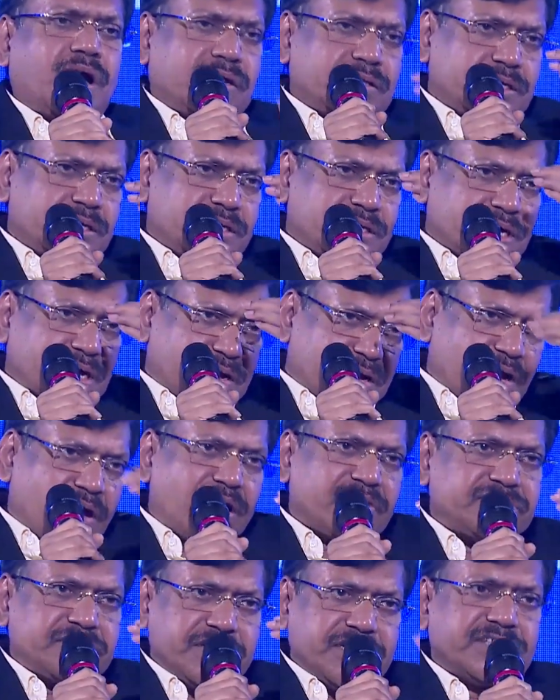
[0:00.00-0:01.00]
in the
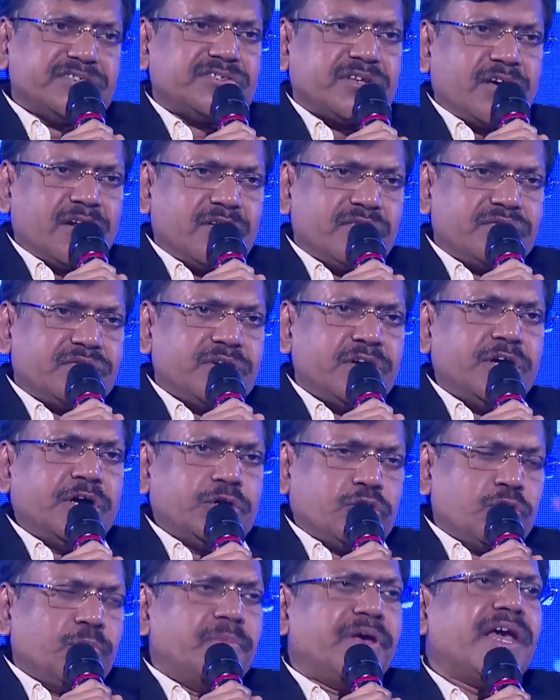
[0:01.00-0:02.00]
class itself
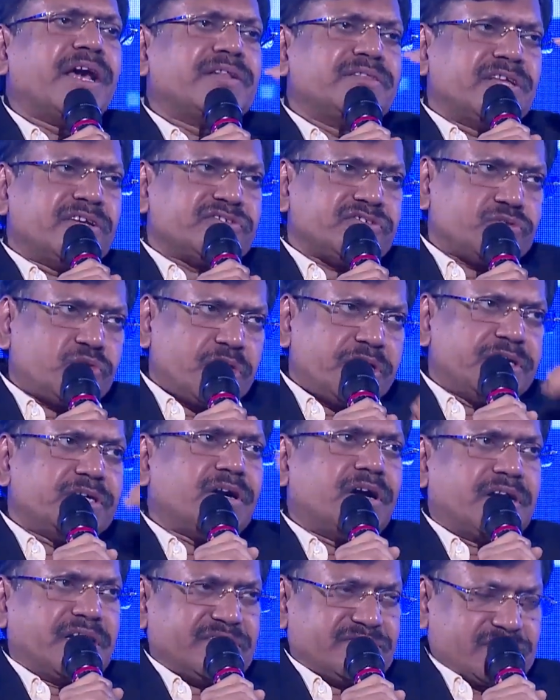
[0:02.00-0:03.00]
to make the student
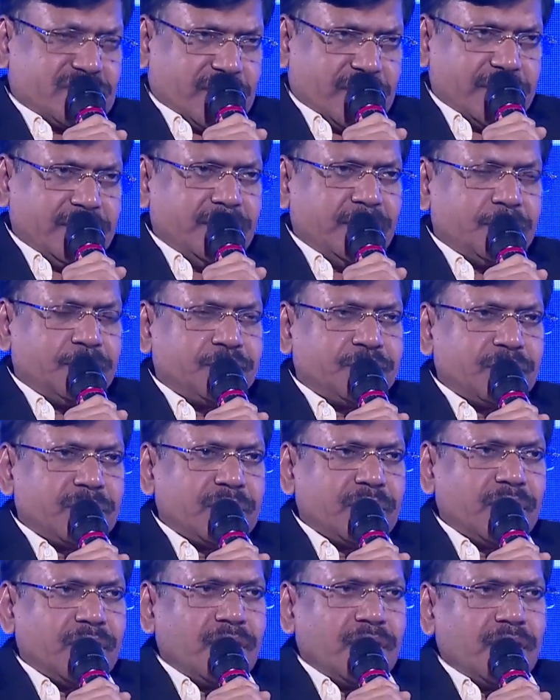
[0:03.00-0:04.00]
understand.
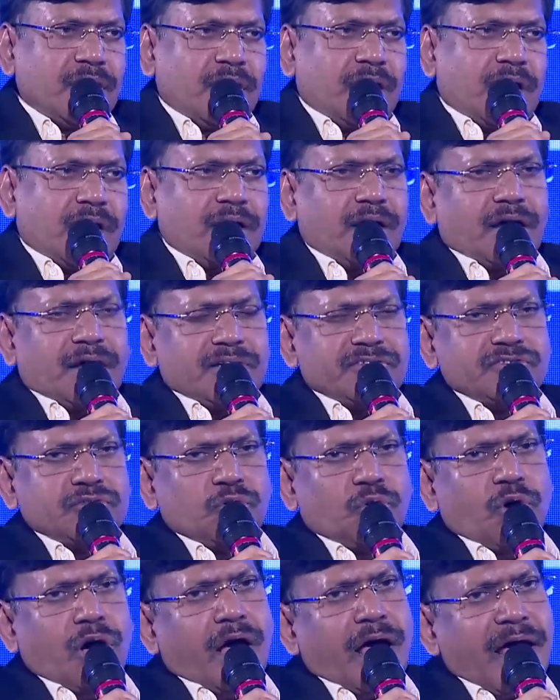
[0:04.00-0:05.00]
And
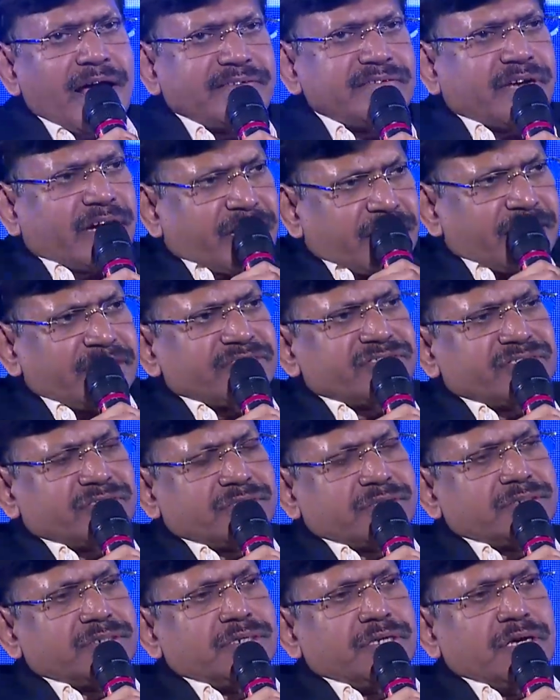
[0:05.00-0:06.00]
also, as against
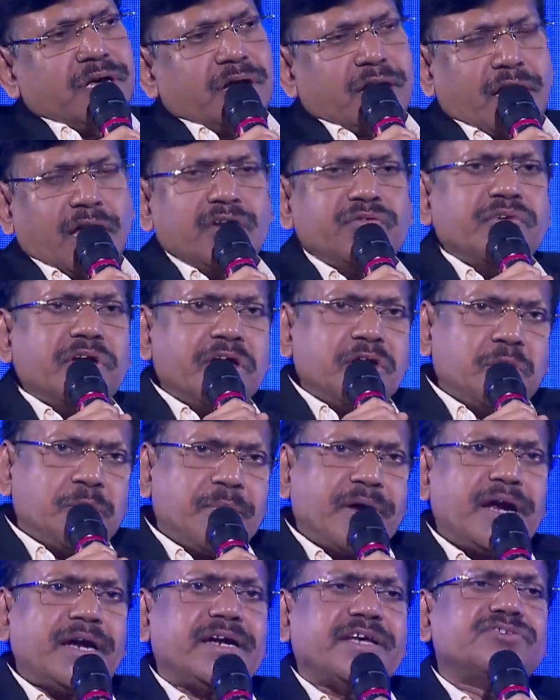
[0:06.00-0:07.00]
conveyor
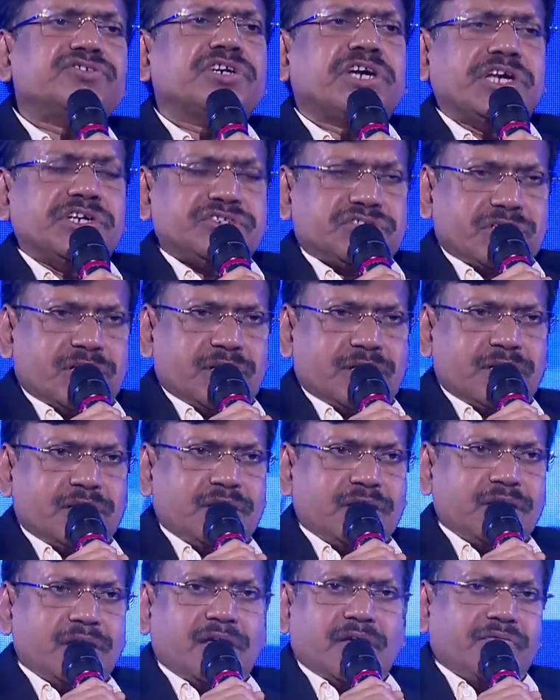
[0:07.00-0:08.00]
belt education,
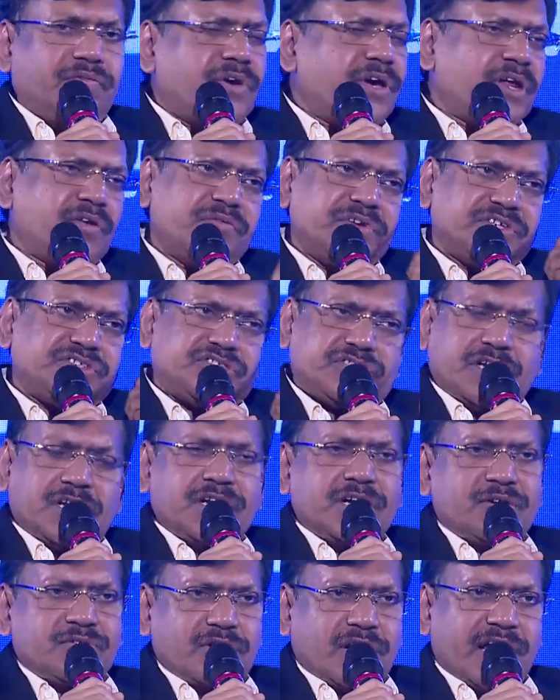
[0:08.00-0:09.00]
where we churn
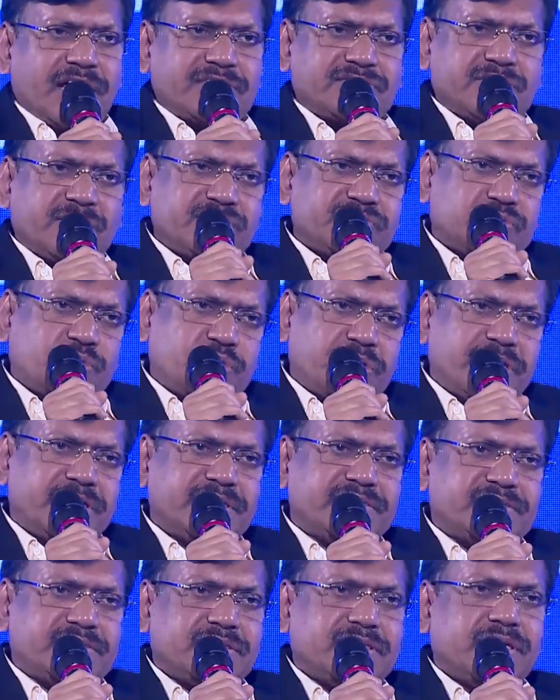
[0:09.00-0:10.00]
out lakhs of
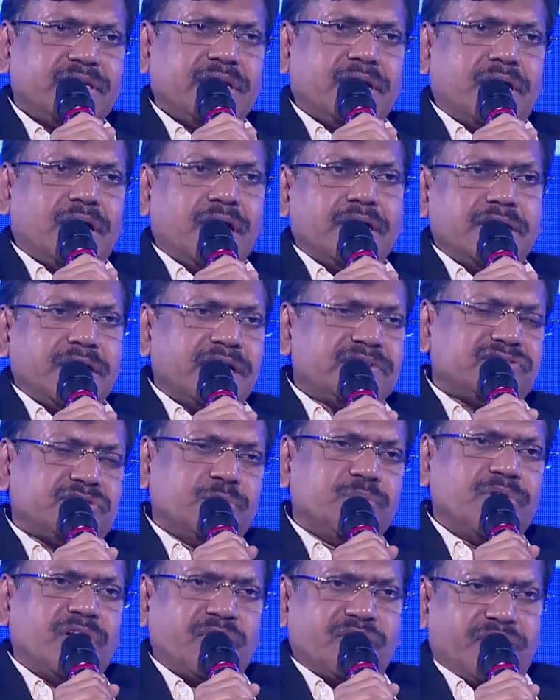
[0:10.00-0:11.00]
students in a
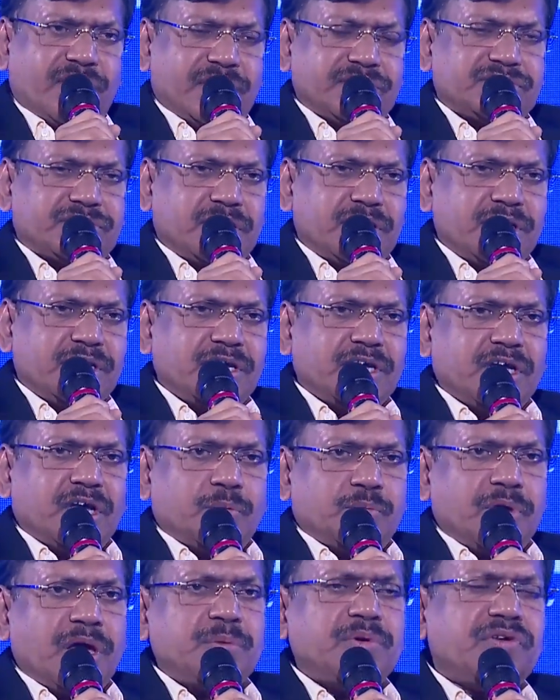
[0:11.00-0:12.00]
similar fashion,
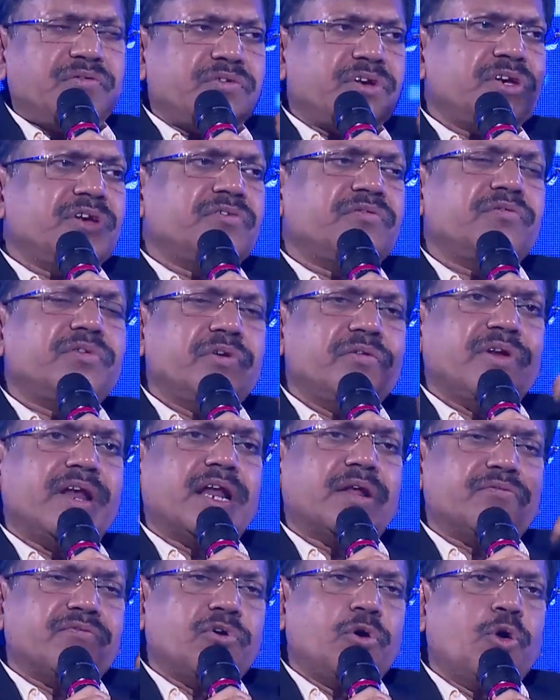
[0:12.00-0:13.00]
maybe we will
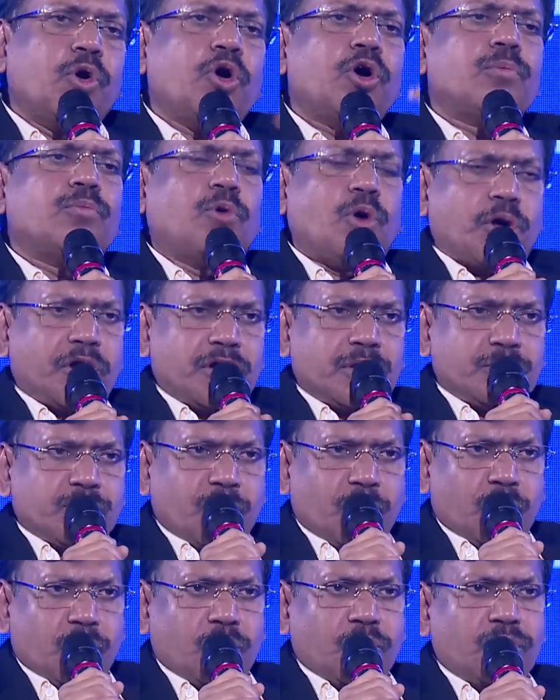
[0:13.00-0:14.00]
go more and
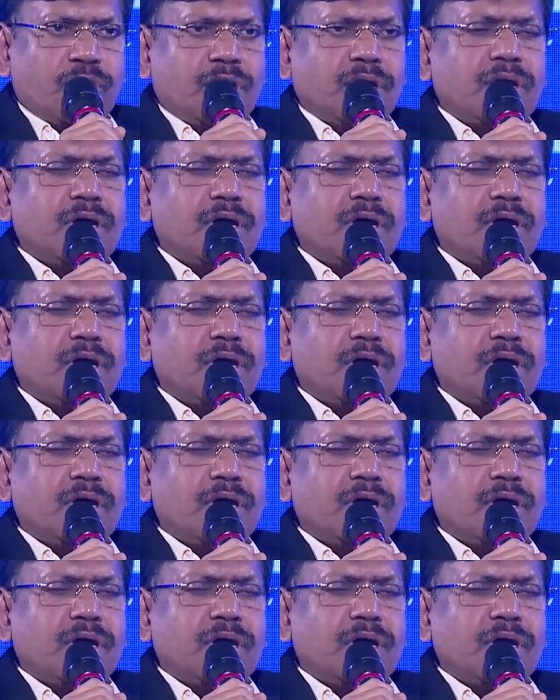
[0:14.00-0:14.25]
more